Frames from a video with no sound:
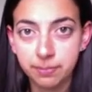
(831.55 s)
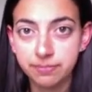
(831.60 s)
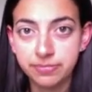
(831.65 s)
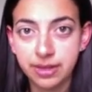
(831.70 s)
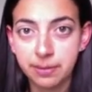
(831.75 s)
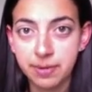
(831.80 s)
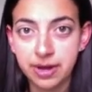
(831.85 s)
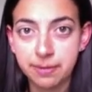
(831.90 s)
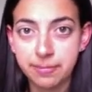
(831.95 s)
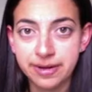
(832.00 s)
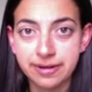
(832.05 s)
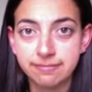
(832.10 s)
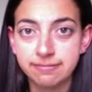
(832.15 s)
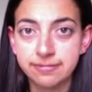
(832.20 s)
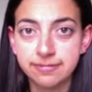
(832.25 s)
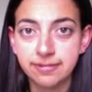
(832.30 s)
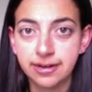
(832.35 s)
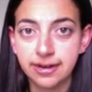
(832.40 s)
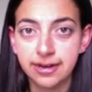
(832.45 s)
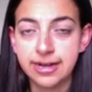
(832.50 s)
that might have
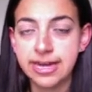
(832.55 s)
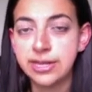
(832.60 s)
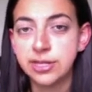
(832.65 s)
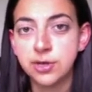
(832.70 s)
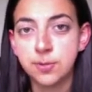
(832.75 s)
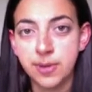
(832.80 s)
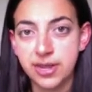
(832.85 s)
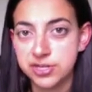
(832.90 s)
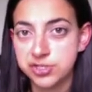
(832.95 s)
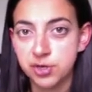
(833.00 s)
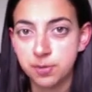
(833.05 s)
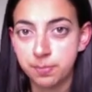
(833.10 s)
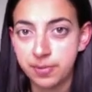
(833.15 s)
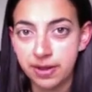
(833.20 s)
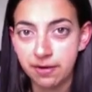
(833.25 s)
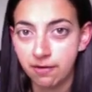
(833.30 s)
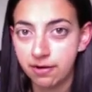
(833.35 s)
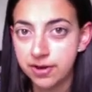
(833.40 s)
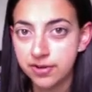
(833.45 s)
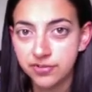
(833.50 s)
been in an incubation
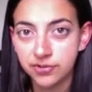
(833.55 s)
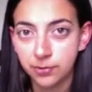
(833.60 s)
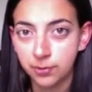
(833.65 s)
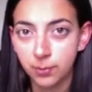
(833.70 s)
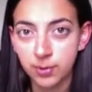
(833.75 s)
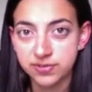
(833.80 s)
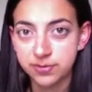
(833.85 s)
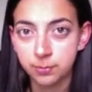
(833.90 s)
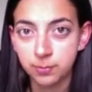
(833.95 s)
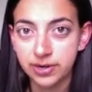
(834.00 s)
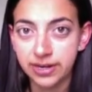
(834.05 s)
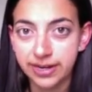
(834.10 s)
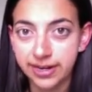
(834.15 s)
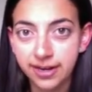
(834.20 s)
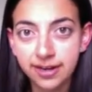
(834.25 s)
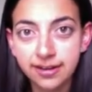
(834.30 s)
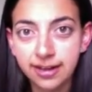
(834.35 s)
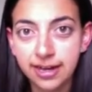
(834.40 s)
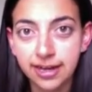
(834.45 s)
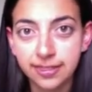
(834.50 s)
period, so there wasn't
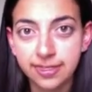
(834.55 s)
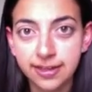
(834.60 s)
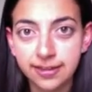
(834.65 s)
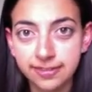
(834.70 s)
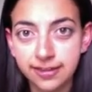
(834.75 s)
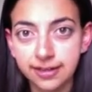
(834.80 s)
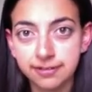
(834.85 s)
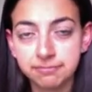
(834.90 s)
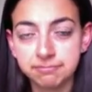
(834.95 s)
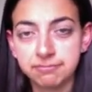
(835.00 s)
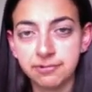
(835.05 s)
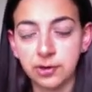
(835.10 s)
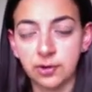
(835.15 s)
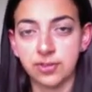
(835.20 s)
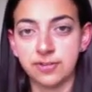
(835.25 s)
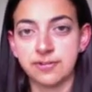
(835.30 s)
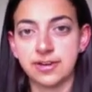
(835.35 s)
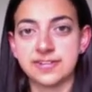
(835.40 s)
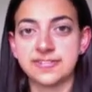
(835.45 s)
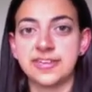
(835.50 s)
really anything that
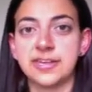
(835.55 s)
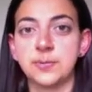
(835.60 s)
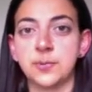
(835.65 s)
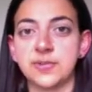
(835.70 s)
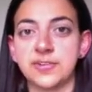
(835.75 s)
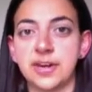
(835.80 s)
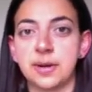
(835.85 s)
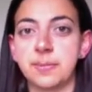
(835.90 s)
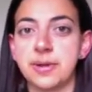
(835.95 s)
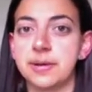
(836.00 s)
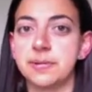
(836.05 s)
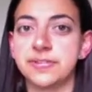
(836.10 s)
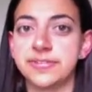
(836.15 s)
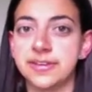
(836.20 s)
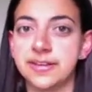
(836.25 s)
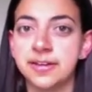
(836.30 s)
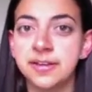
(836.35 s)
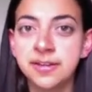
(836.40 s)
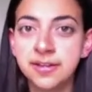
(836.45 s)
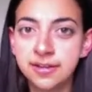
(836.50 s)
the vaccine was going to be able
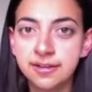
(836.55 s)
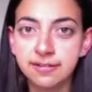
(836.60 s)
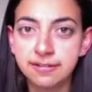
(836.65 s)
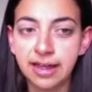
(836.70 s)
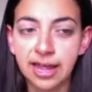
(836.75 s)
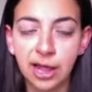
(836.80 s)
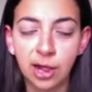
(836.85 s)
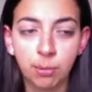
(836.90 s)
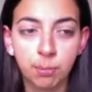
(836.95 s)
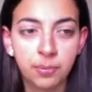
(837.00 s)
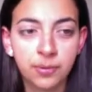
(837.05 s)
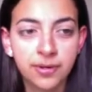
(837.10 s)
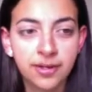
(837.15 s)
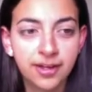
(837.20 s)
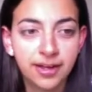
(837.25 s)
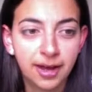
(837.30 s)
to help